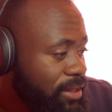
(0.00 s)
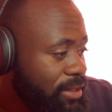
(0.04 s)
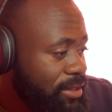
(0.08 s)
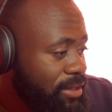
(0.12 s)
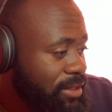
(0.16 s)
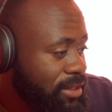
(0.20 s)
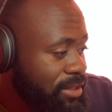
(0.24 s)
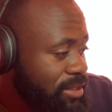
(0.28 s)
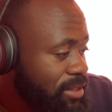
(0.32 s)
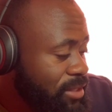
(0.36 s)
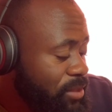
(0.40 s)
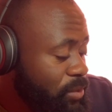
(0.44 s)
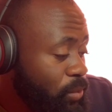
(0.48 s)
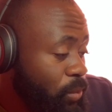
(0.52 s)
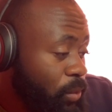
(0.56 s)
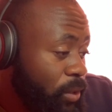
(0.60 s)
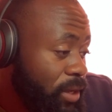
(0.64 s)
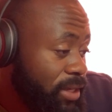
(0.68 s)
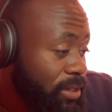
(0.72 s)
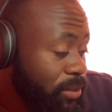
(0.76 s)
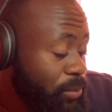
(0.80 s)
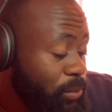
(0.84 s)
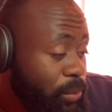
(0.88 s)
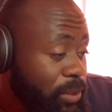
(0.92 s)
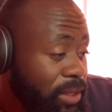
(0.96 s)
is
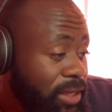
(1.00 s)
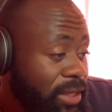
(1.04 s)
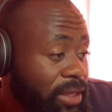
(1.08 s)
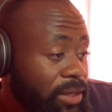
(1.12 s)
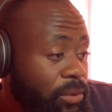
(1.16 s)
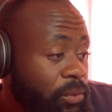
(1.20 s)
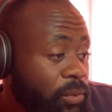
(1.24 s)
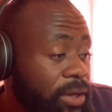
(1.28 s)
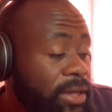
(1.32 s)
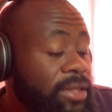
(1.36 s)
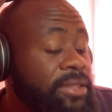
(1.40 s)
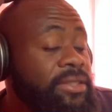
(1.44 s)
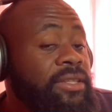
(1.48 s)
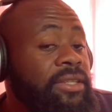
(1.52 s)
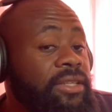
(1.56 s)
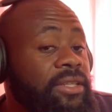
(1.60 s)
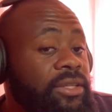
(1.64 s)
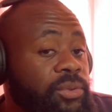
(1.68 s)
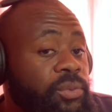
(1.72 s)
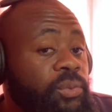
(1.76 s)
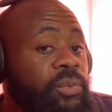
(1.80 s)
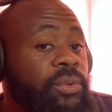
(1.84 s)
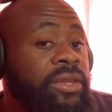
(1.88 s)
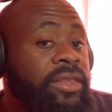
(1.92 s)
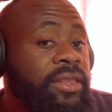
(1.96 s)
what we were
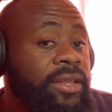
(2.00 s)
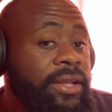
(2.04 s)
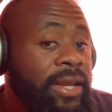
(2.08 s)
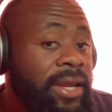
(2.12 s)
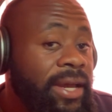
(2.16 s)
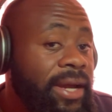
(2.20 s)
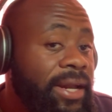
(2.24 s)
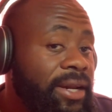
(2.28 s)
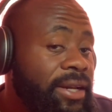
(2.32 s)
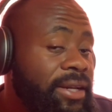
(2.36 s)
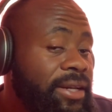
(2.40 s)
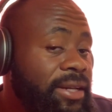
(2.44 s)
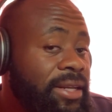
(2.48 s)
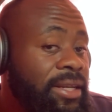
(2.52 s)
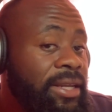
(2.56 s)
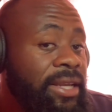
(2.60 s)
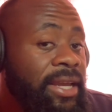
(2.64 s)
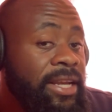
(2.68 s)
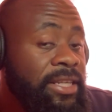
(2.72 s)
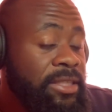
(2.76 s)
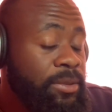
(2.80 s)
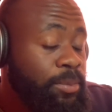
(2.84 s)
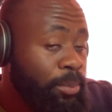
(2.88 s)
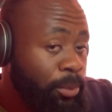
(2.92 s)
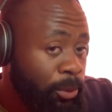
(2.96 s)
dealing with currently
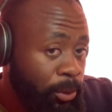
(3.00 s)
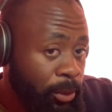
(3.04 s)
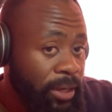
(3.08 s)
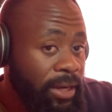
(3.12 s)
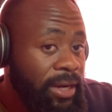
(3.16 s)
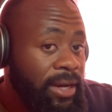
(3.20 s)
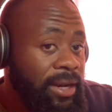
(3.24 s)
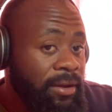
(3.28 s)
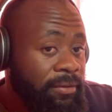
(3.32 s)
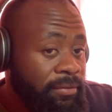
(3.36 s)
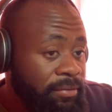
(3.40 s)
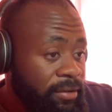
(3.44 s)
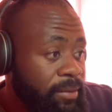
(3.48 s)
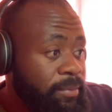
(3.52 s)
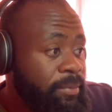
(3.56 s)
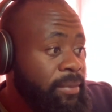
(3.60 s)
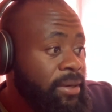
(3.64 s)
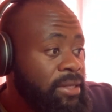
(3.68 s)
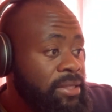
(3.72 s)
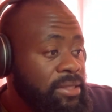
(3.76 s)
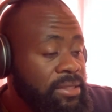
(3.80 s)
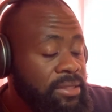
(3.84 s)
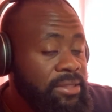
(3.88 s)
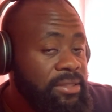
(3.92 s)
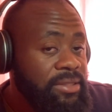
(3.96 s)
as broiler
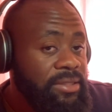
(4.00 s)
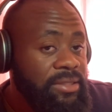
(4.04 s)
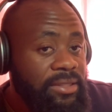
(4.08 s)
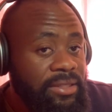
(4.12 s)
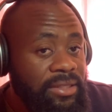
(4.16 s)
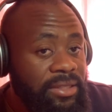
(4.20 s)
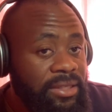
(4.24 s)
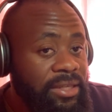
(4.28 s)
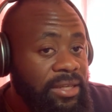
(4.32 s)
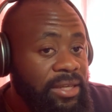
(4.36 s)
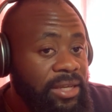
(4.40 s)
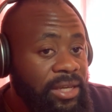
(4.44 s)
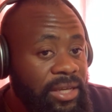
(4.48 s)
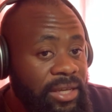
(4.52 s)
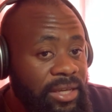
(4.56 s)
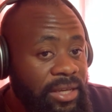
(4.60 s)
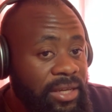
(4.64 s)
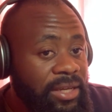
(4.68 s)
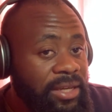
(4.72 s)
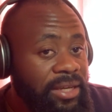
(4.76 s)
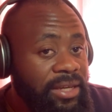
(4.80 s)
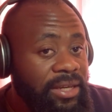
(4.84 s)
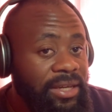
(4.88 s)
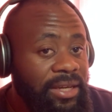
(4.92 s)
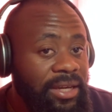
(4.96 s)
farmers,
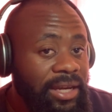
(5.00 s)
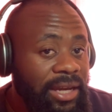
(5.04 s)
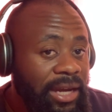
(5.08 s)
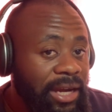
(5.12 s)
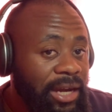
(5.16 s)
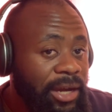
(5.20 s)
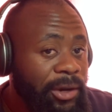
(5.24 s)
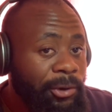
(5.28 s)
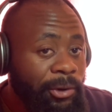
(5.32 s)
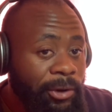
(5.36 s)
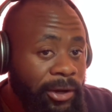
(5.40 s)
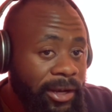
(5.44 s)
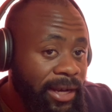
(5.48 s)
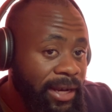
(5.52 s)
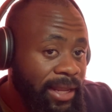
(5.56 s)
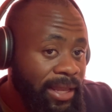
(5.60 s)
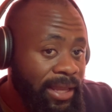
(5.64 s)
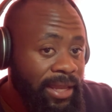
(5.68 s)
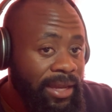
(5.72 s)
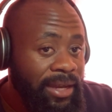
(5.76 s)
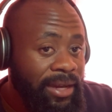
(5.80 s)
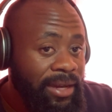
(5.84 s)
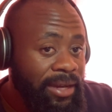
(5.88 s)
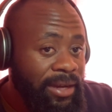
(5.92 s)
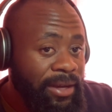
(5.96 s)
not
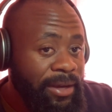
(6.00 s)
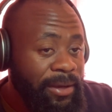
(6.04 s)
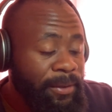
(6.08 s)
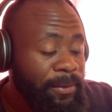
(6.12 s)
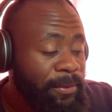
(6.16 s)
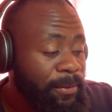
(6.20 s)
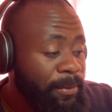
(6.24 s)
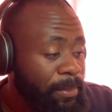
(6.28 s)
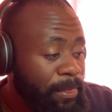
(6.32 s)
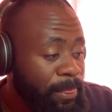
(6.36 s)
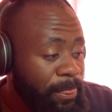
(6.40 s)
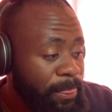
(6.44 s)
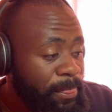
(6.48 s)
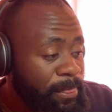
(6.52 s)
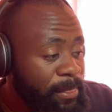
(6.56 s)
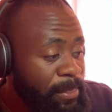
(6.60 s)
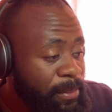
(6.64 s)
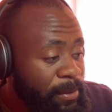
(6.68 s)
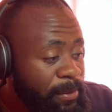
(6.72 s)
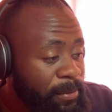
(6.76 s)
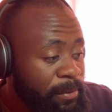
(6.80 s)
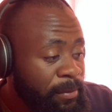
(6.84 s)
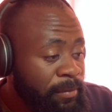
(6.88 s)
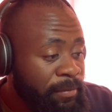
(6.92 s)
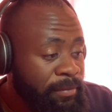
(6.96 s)
layer
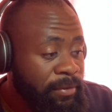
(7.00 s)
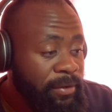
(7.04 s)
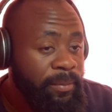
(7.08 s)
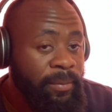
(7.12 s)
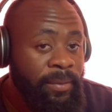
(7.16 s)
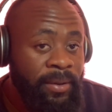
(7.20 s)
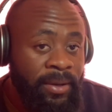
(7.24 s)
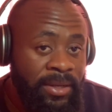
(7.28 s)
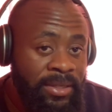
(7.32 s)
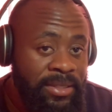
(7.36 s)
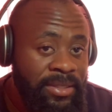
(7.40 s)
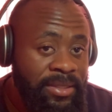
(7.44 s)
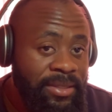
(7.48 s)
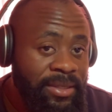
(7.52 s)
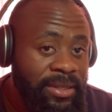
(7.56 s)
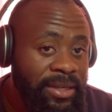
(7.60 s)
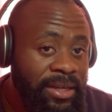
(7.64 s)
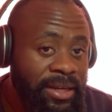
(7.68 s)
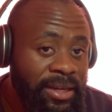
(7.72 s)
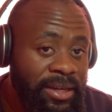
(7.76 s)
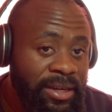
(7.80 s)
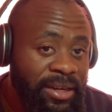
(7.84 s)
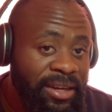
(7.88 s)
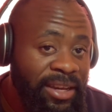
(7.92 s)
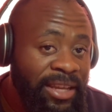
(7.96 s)
farmers,
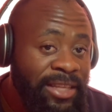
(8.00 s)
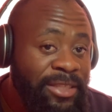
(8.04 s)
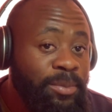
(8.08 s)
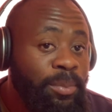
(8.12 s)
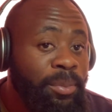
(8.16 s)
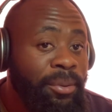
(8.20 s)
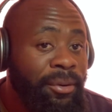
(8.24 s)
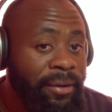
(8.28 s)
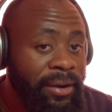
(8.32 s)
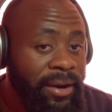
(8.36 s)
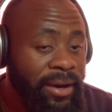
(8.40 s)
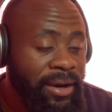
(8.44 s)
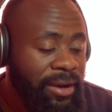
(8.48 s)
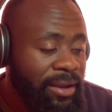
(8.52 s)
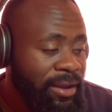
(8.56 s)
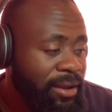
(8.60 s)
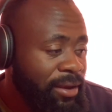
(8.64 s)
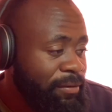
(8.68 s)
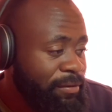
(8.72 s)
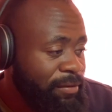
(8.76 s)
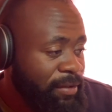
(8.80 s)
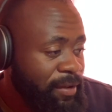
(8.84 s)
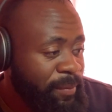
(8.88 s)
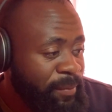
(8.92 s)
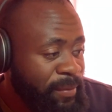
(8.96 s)
as broiler
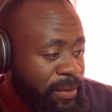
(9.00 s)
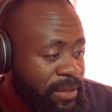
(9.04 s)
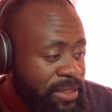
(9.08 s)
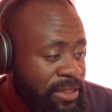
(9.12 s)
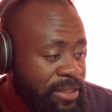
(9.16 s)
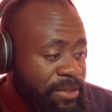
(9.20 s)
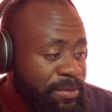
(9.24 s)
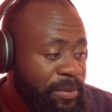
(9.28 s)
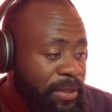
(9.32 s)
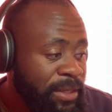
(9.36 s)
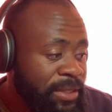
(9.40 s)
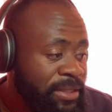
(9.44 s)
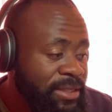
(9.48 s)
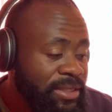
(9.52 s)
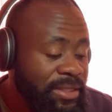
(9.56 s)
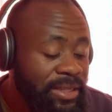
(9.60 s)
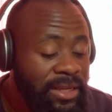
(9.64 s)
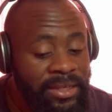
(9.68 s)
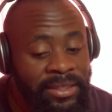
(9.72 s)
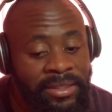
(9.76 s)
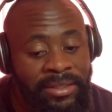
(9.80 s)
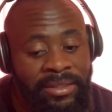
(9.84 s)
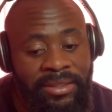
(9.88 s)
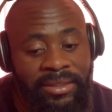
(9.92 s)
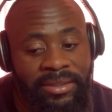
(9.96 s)
farmers,
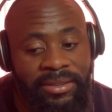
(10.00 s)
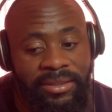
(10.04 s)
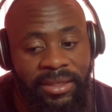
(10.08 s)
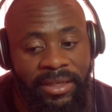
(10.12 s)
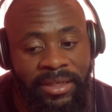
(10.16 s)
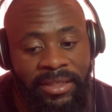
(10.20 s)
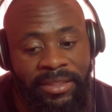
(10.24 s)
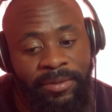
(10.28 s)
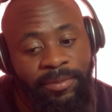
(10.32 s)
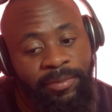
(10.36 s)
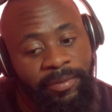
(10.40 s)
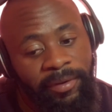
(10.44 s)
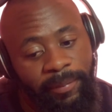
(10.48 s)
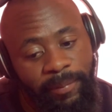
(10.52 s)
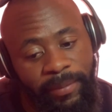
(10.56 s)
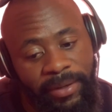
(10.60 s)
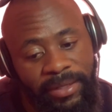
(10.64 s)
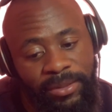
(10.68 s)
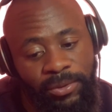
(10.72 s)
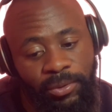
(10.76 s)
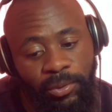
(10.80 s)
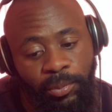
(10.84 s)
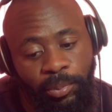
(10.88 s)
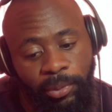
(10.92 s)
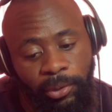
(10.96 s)
as
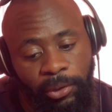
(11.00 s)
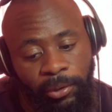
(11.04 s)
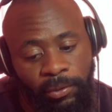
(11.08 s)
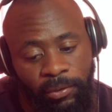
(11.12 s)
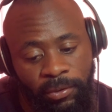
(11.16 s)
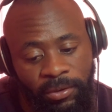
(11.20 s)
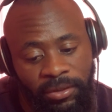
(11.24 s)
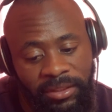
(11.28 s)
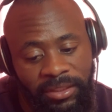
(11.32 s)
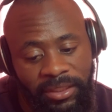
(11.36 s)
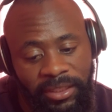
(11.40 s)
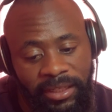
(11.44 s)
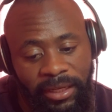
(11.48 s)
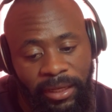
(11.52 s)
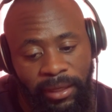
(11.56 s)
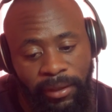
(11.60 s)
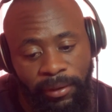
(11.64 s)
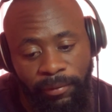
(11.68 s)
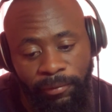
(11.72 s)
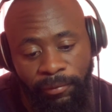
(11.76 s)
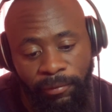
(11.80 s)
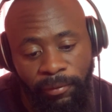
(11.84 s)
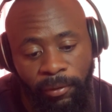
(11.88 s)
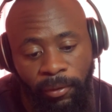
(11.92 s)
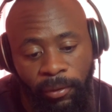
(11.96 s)
farmers who produce chicken
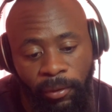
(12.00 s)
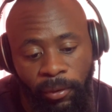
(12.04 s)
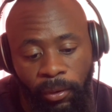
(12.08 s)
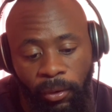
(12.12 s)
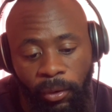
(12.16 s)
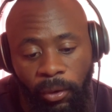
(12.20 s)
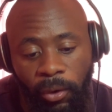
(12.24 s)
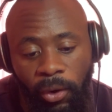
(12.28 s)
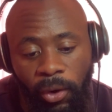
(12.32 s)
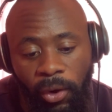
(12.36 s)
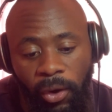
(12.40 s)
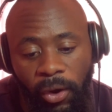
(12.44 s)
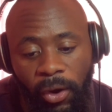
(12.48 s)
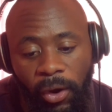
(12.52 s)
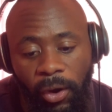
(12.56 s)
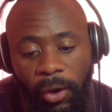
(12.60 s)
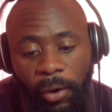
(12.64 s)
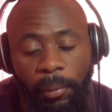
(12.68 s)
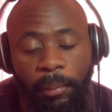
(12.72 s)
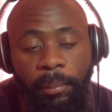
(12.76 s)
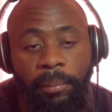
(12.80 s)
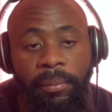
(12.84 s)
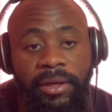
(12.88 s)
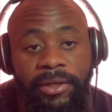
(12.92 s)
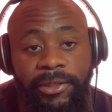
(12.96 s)
for
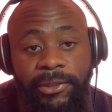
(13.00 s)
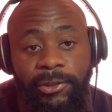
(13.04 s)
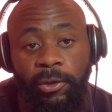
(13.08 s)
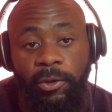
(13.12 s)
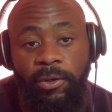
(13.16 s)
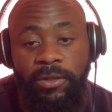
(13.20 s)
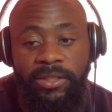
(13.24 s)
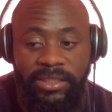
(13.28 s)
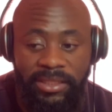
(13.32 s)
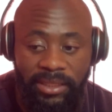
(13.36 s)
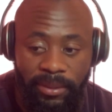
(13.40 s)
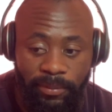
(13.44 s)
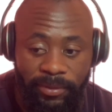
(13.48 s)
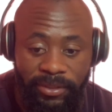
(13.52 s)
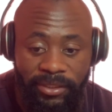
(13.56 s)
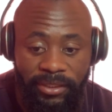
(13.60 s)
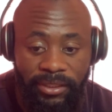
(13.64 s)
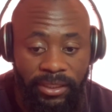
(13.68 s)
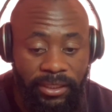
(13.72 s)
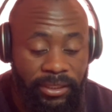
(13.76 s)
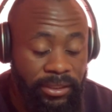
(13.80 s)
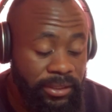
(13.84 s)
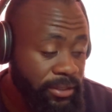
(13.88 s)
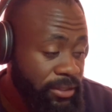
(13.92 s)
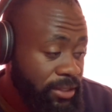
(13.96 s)
meat
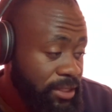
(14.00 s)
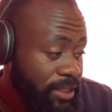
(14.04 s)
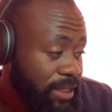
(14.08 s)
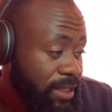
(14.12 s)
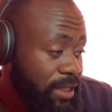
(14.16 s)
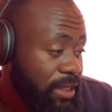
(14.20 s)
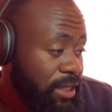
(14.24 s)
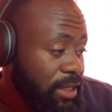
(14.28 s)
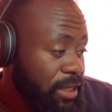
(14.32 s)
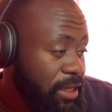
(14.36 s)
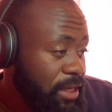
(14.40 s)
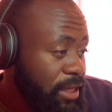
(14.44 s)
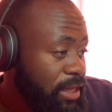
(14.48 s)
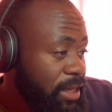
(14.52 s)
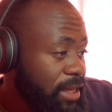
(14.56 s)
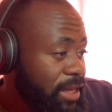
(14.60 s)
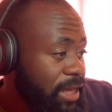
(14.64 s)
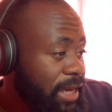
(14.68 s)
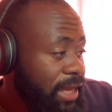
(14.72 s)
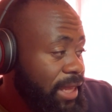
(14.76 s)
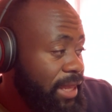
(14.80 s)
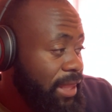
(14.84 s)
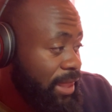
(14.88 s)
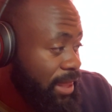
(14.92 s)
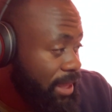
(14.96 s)
consumption.
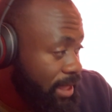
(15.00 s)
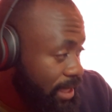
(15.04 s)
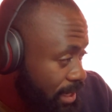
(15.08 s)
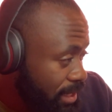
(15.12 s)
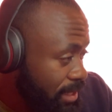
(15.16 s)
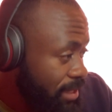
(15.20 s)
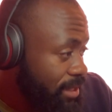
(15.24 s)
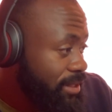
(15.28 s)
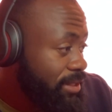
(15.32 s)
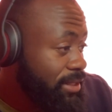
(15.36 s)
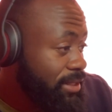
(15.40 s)
Then,